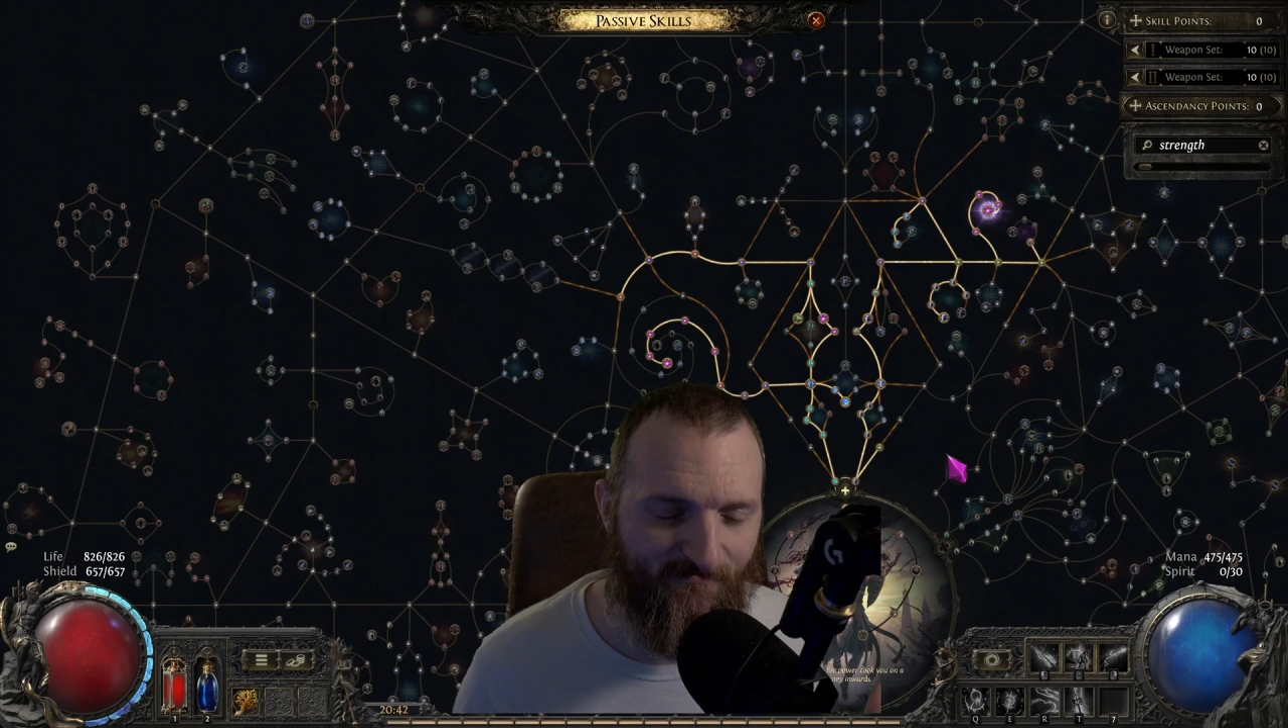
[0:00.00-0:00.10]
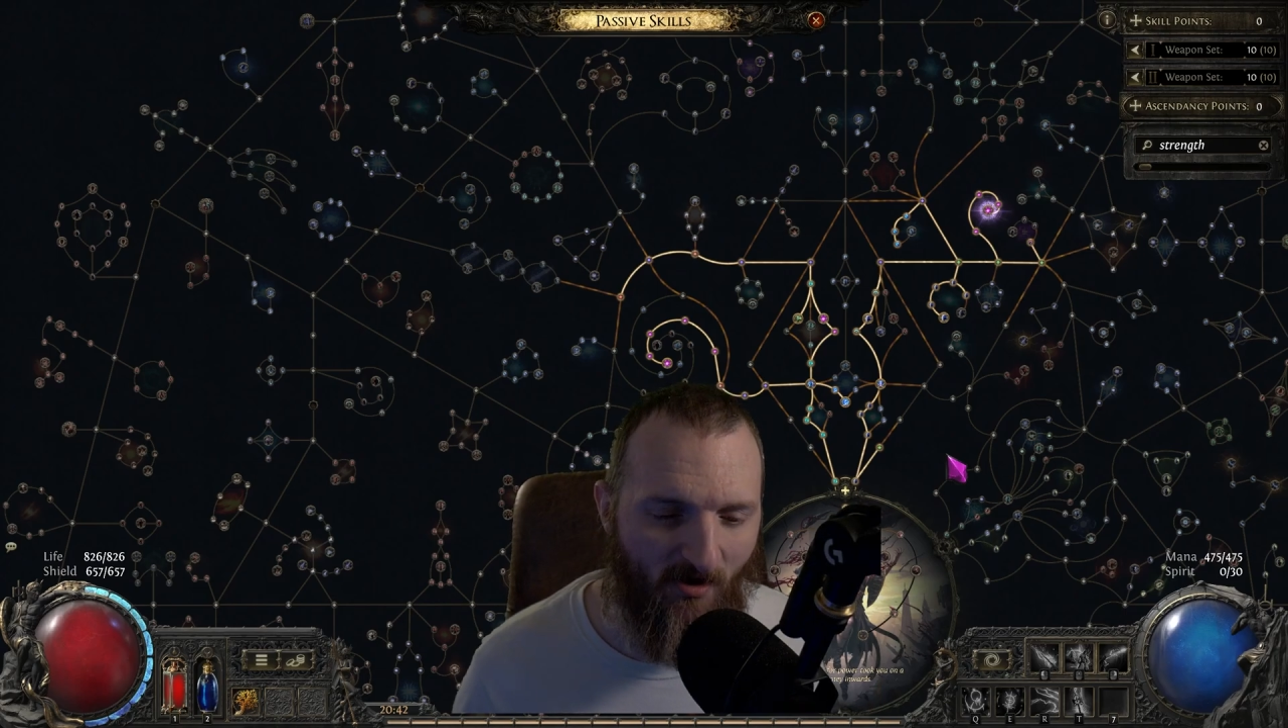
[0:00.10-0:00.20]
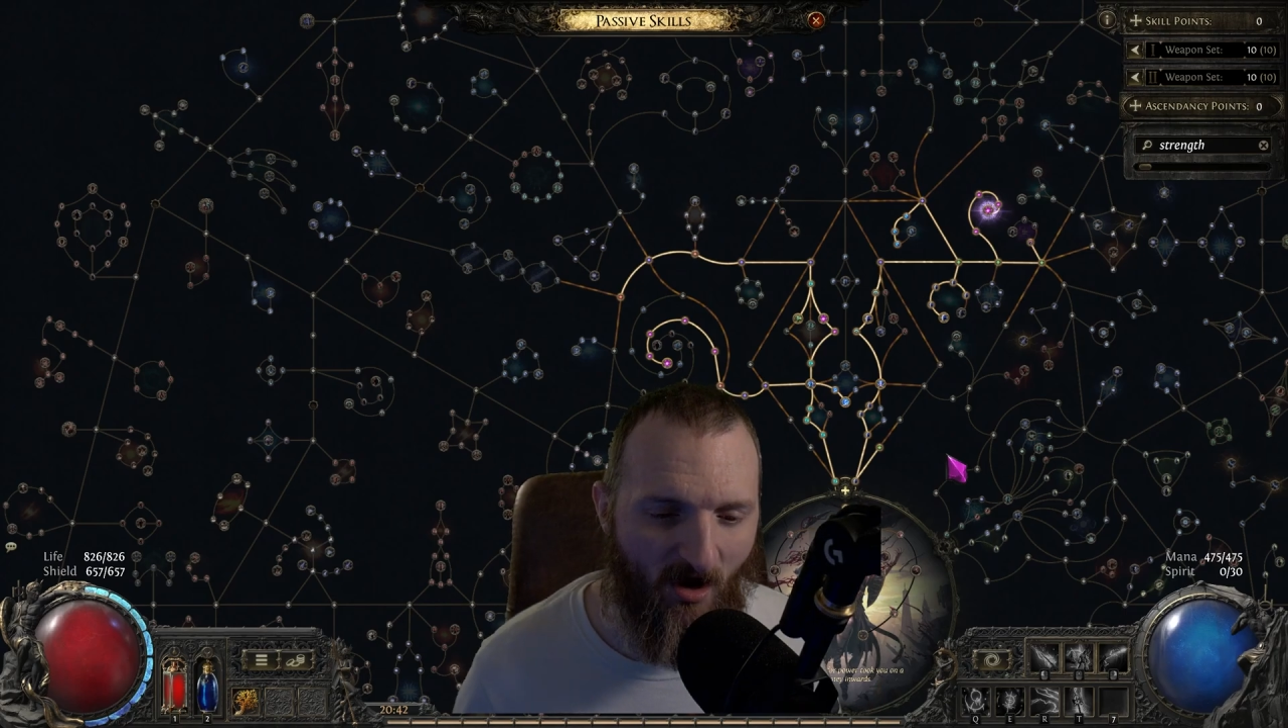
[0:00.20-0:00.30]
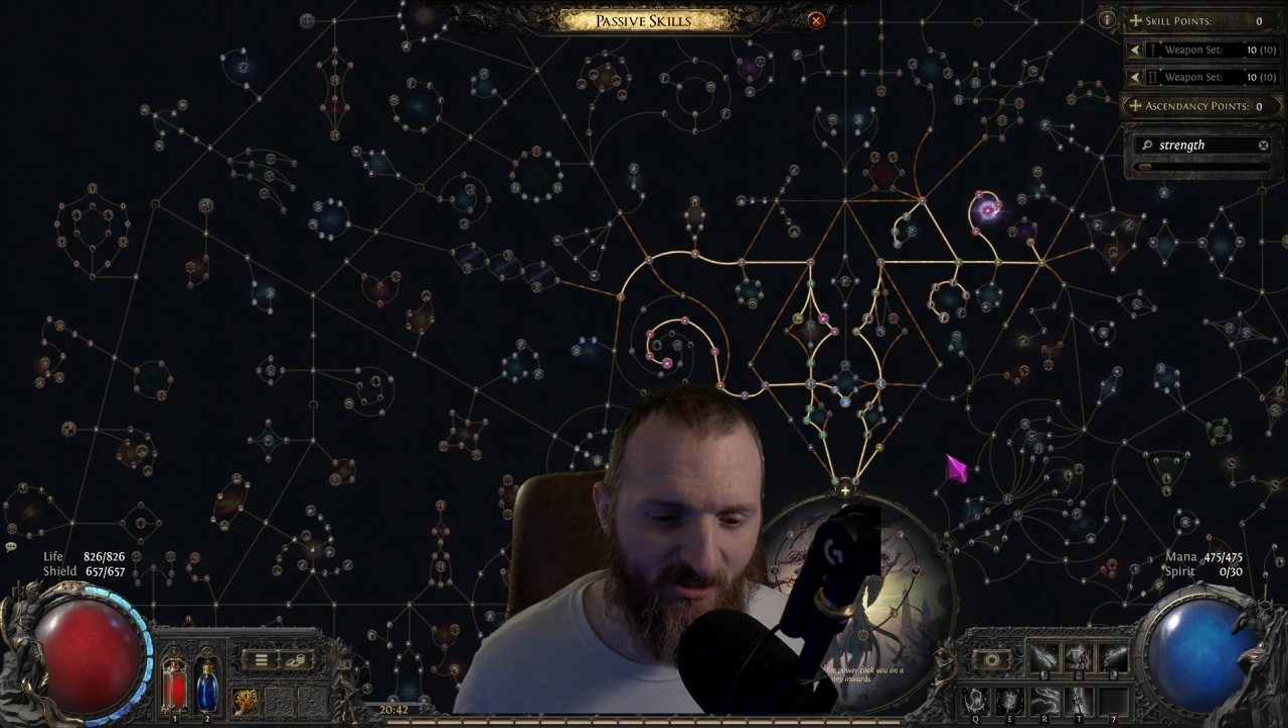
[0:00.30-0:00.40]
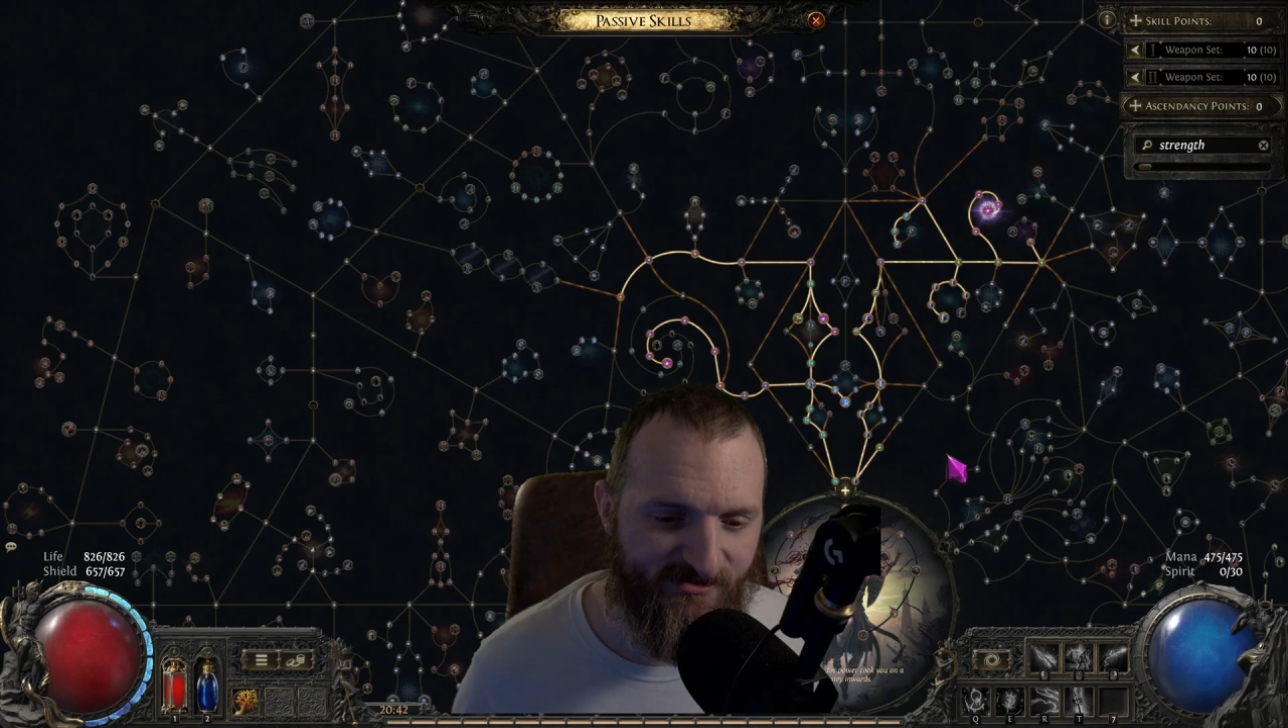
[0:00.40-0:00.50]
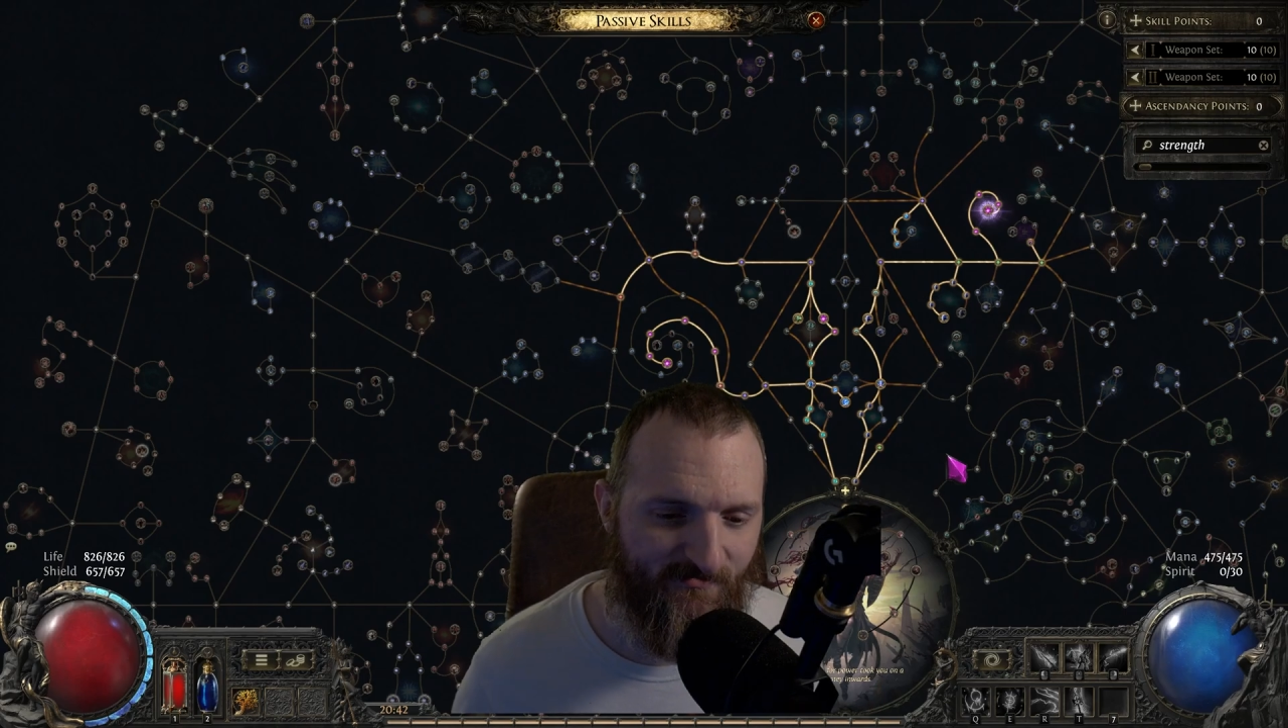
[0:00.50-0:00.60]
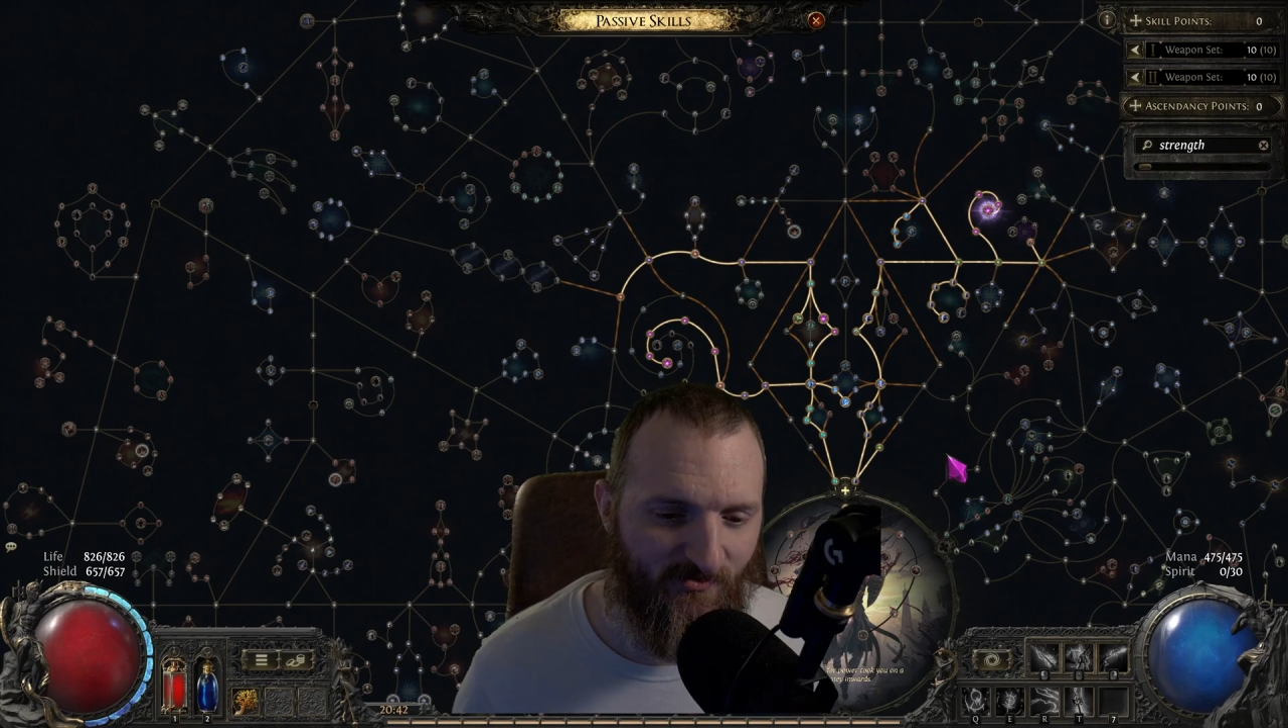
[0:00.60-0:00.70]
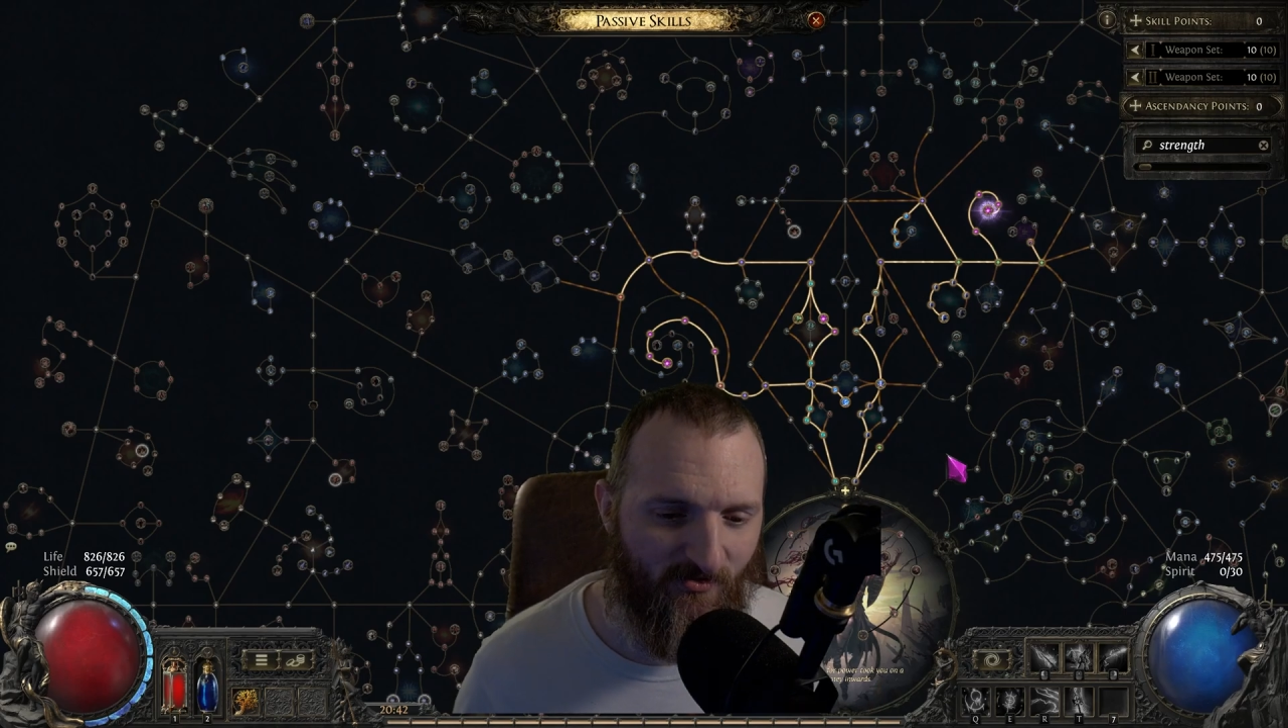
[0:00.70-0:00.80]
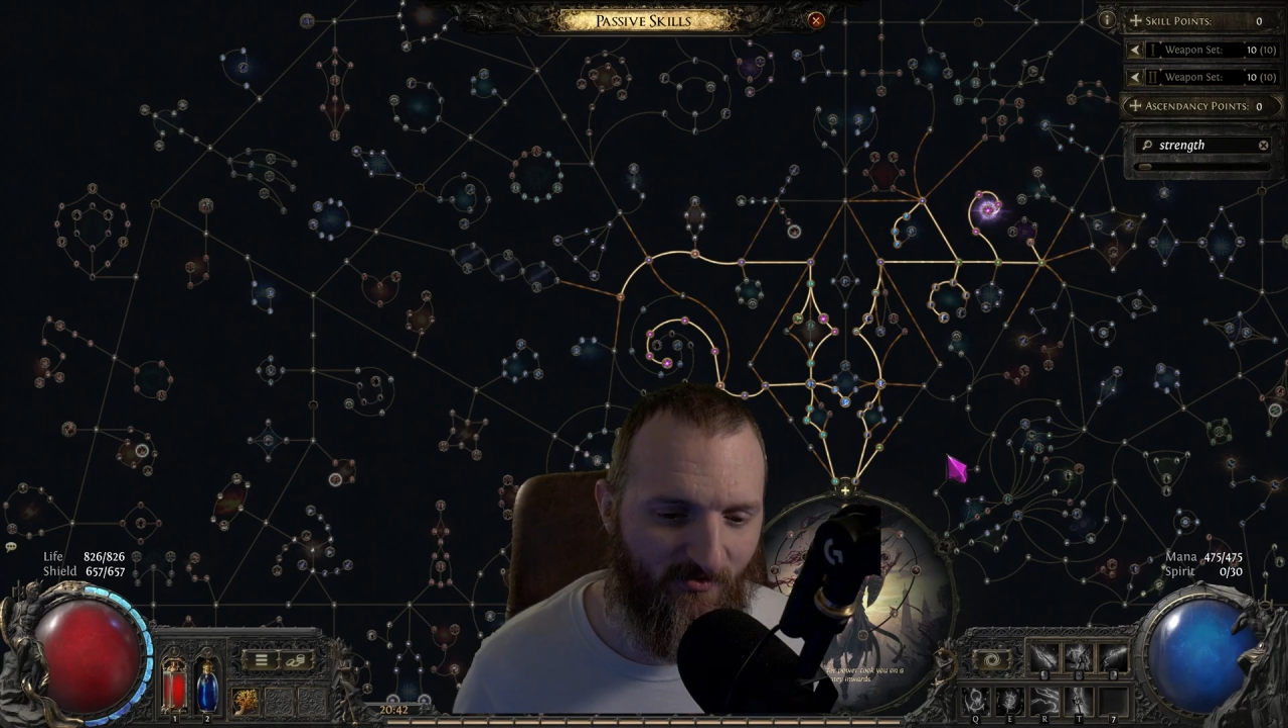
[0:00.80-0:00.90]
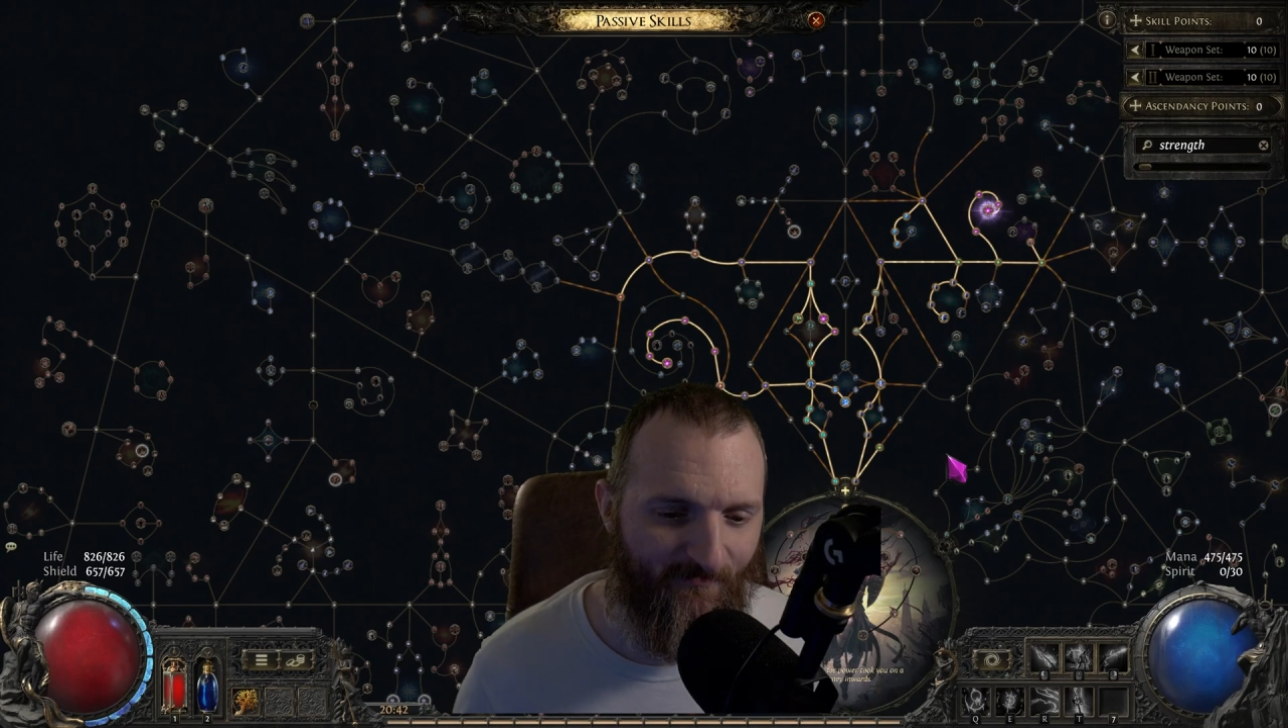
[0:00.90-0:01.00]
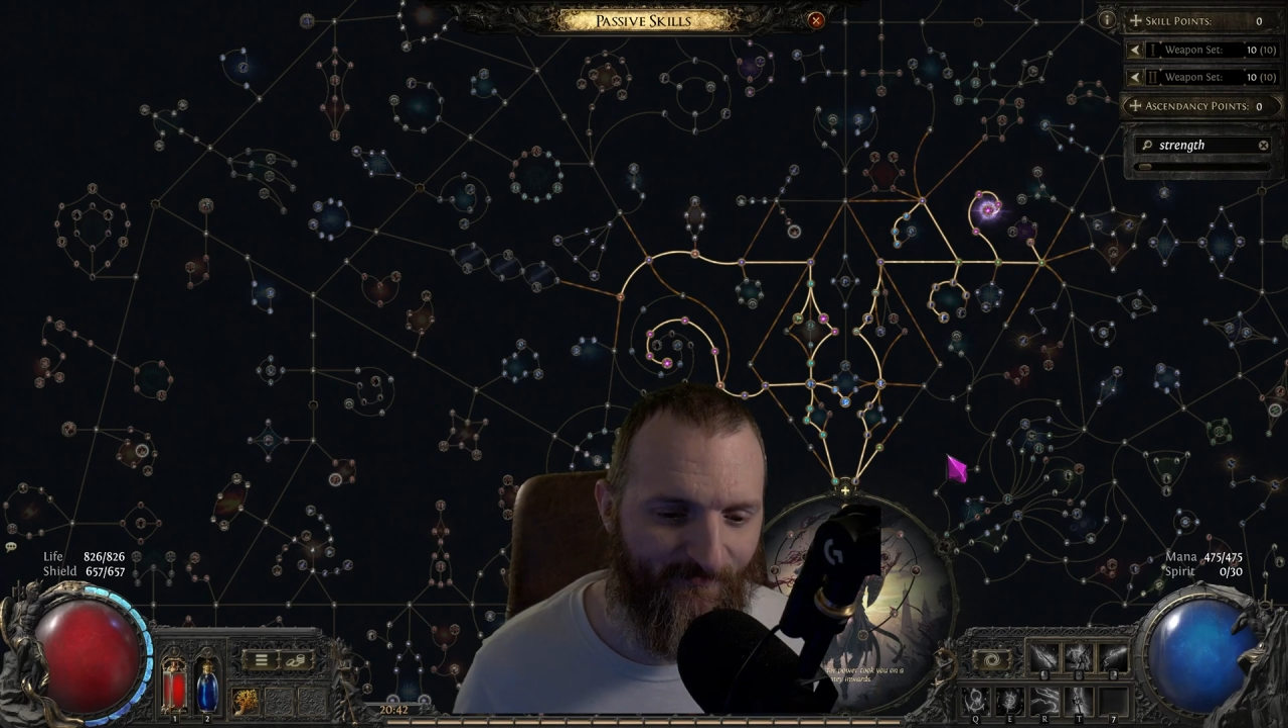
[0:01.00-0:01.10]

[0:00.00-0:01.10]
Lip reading: possible,